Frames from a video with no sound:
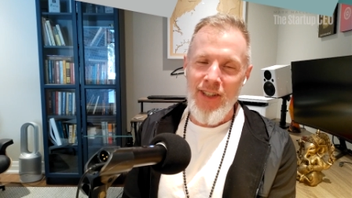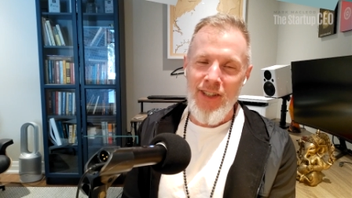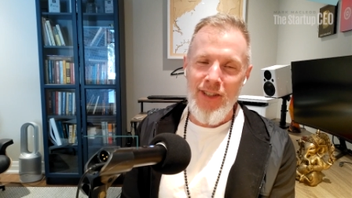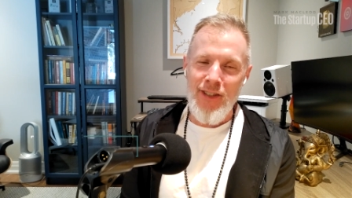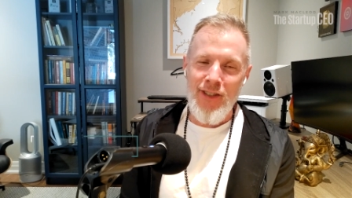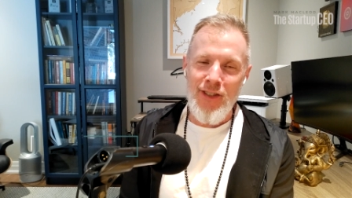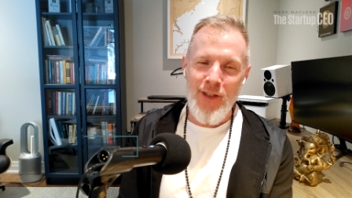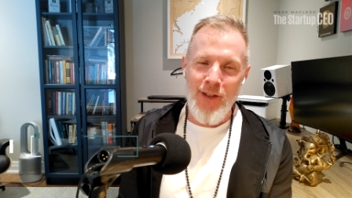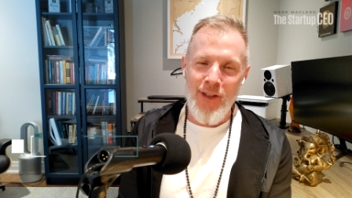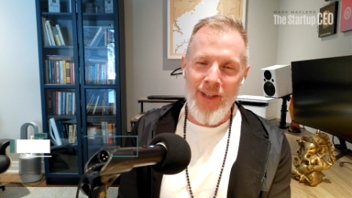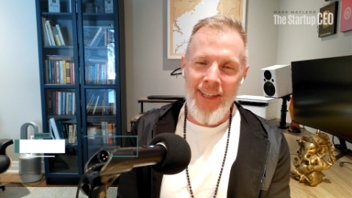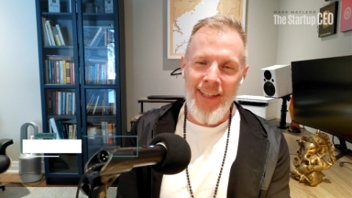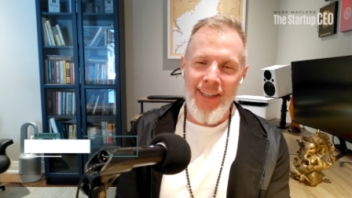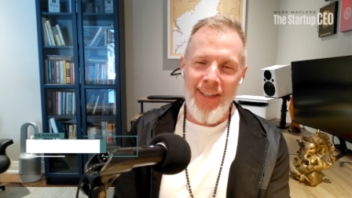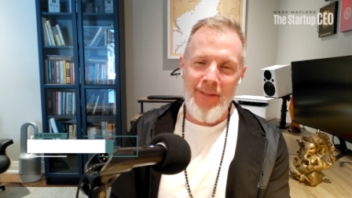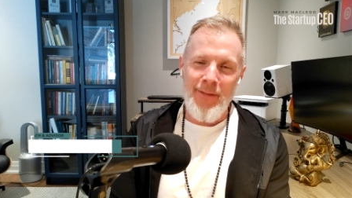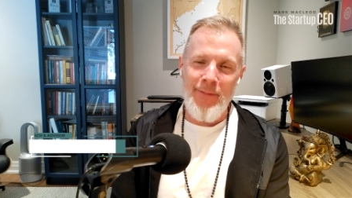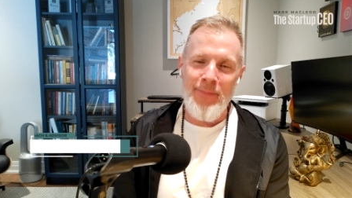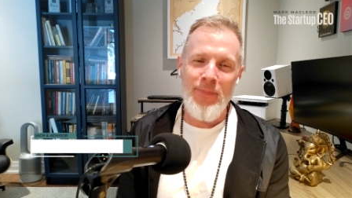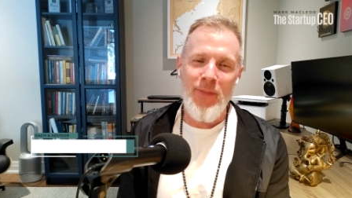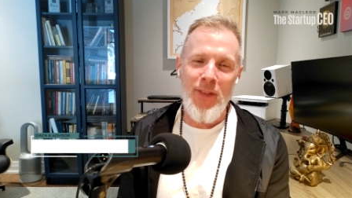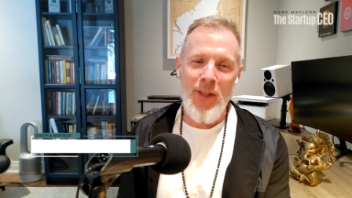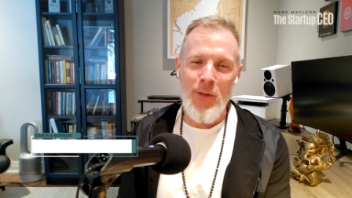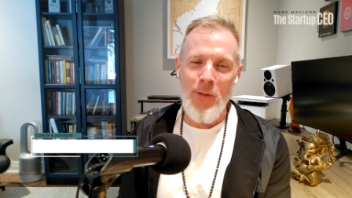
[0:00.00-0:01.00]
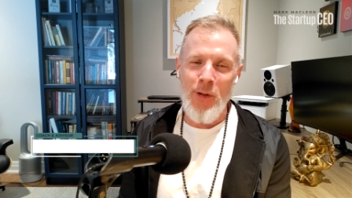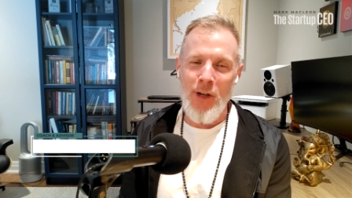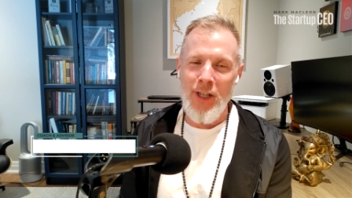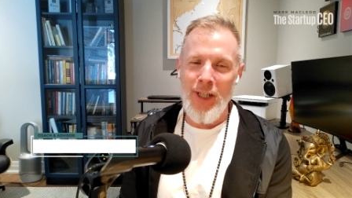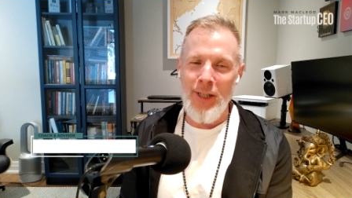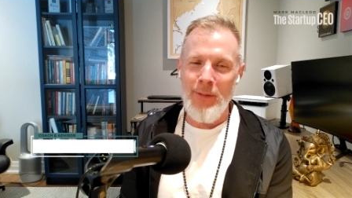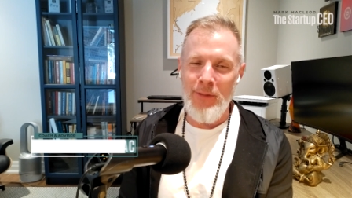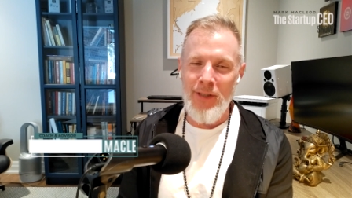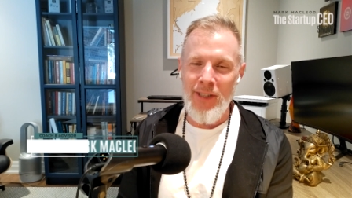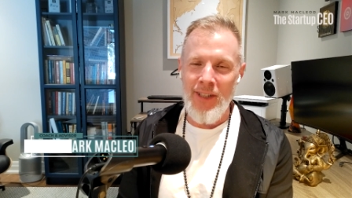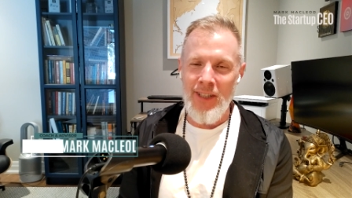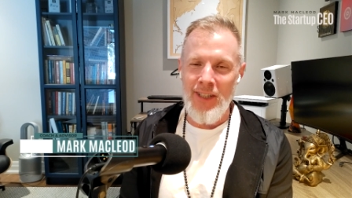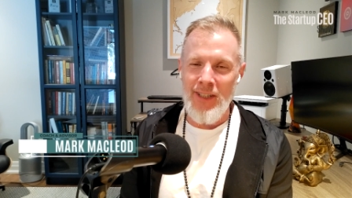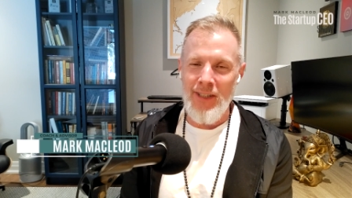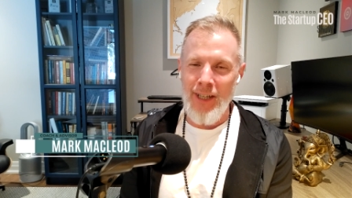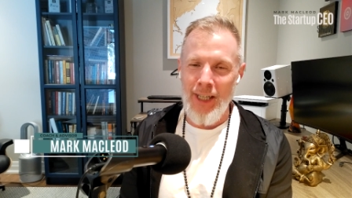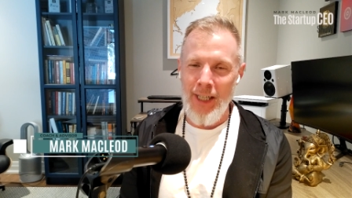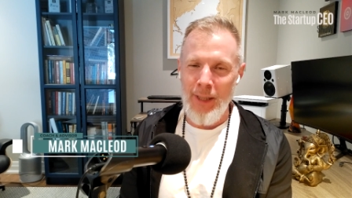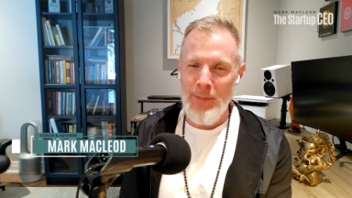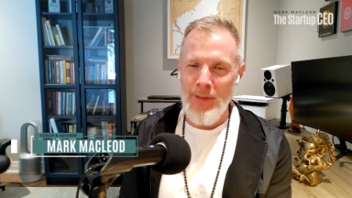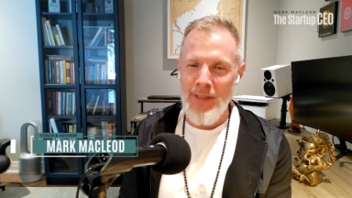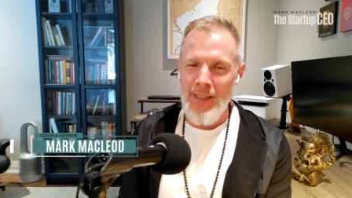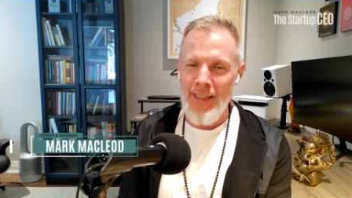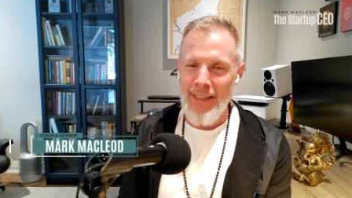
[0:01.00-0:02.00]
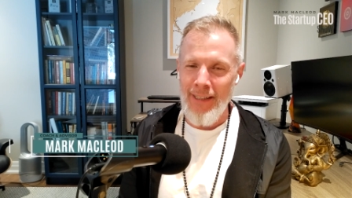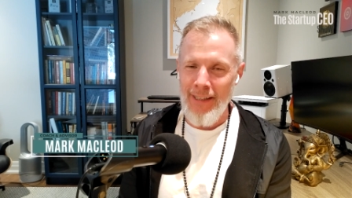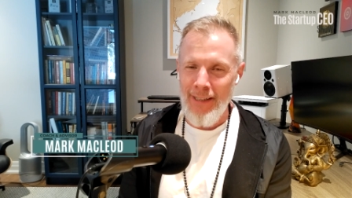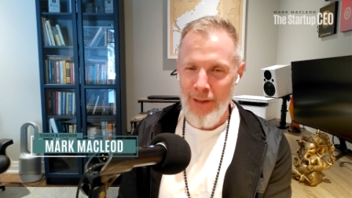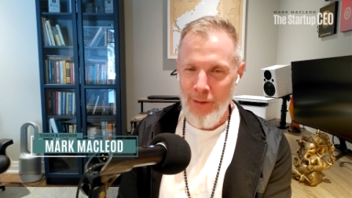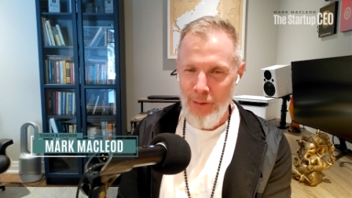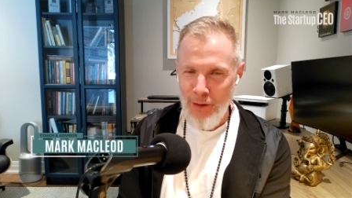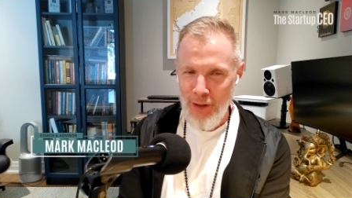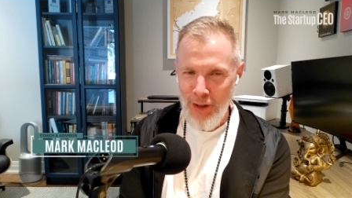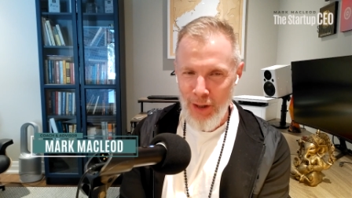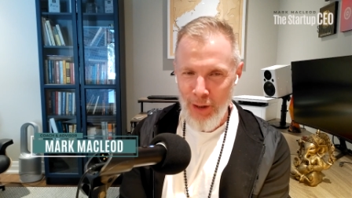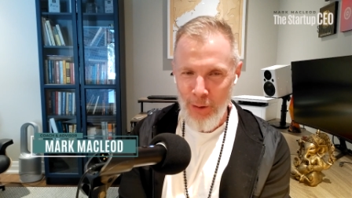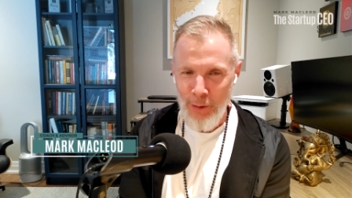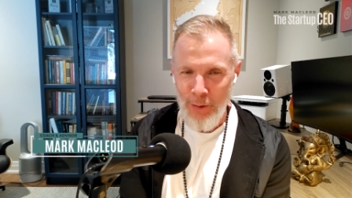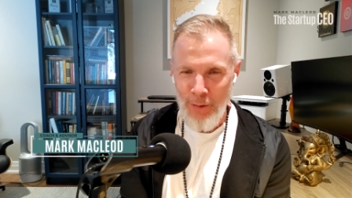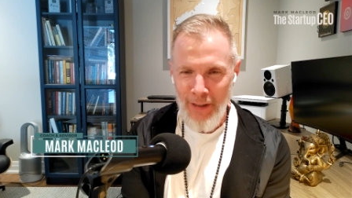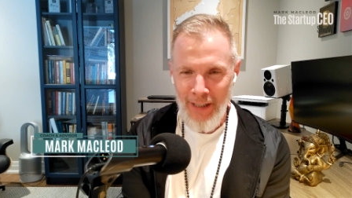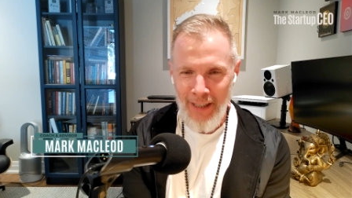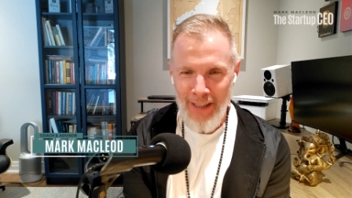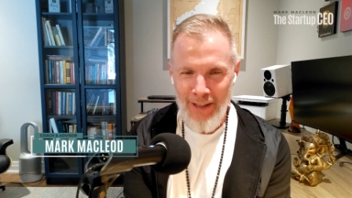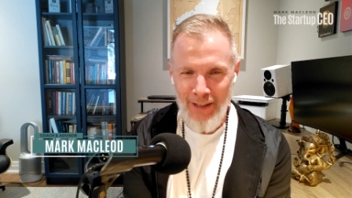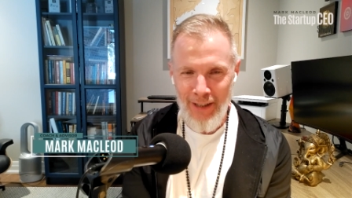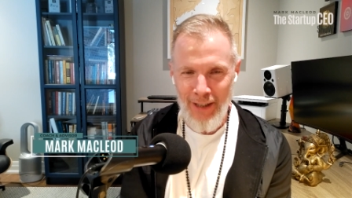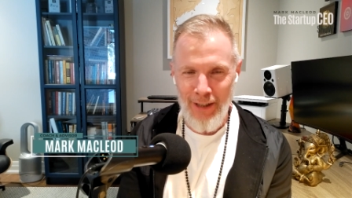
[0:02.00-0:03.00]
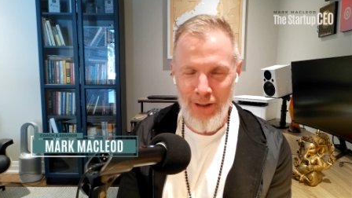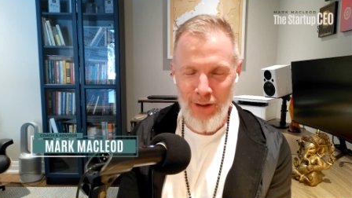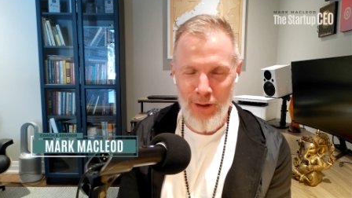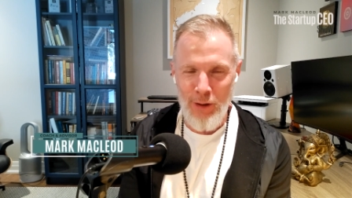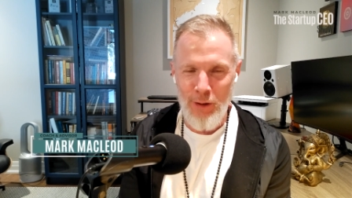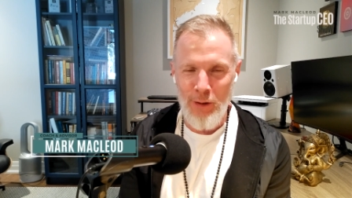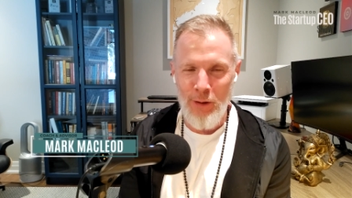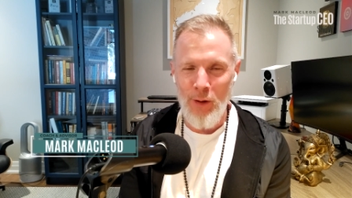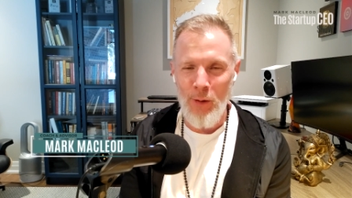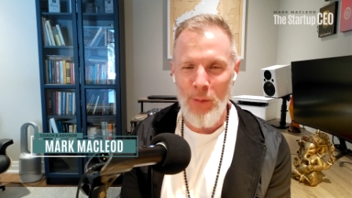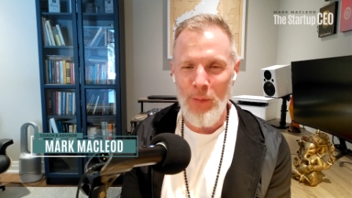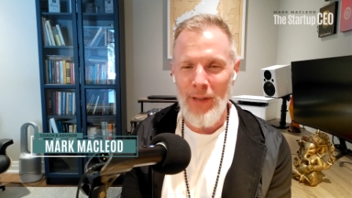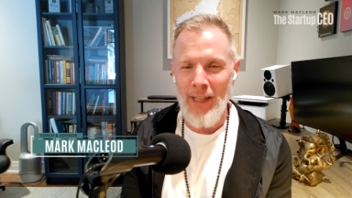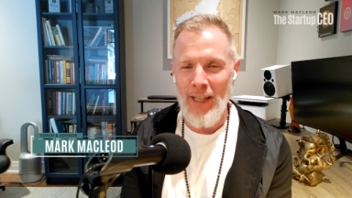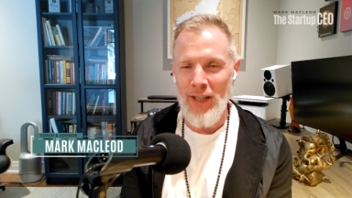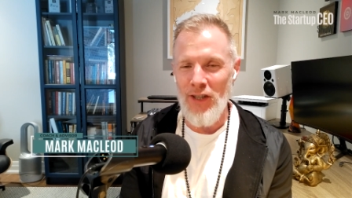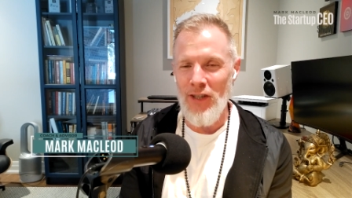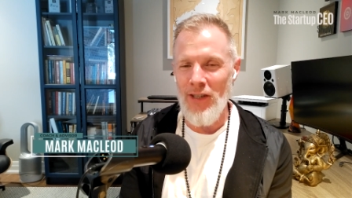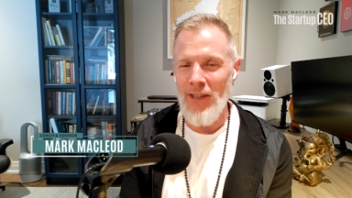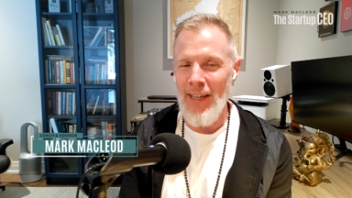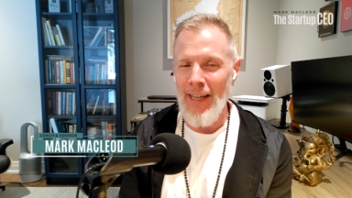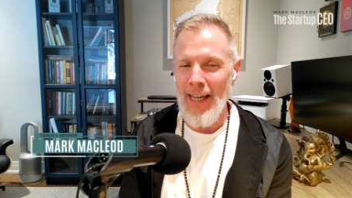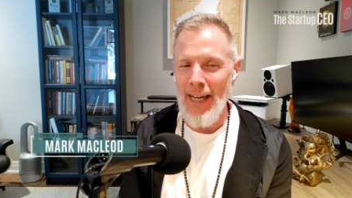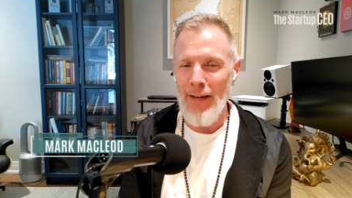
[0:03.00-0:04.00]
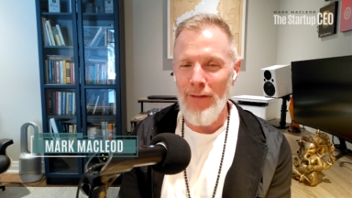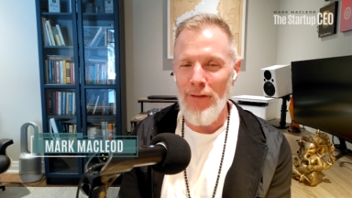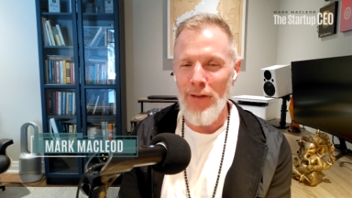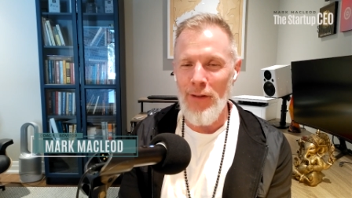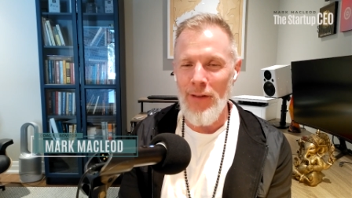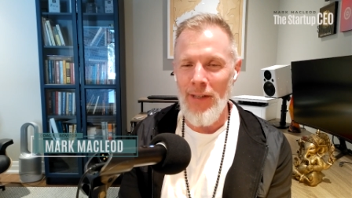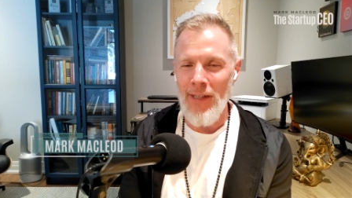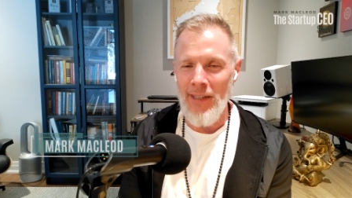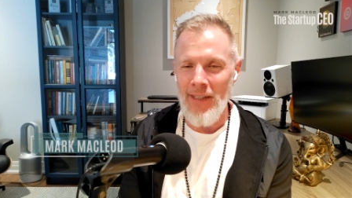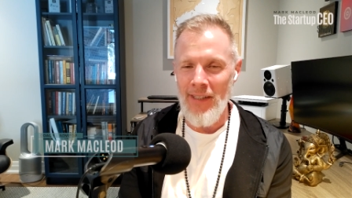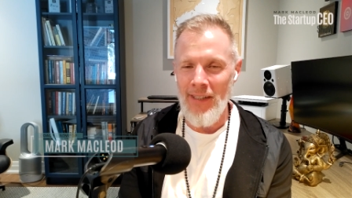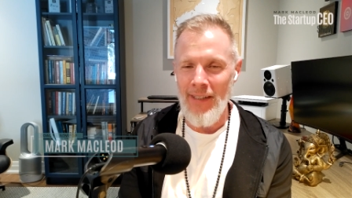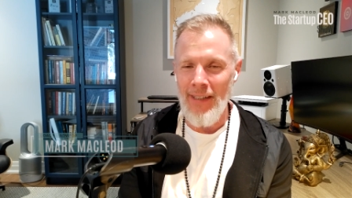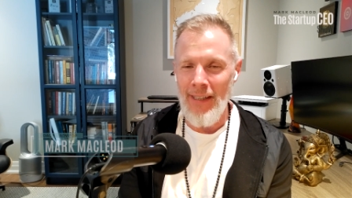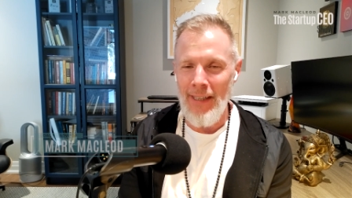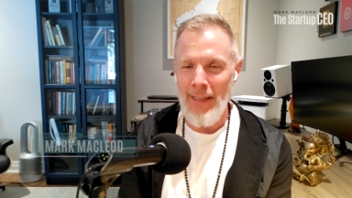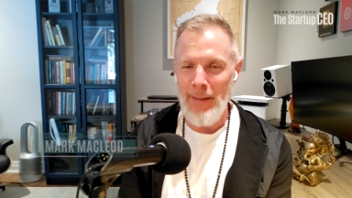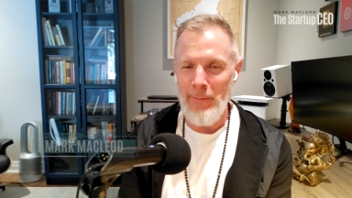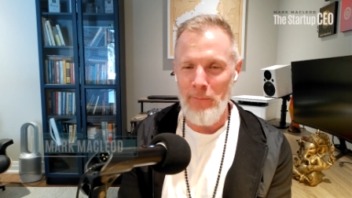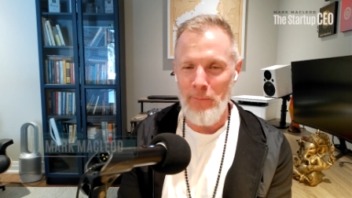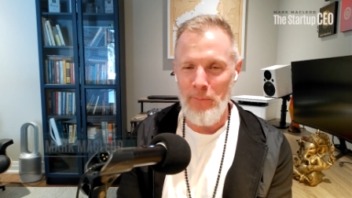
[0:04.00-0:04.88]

Jordan, welcome to the Startup CEO Show. It's a true pleasure to have you here today.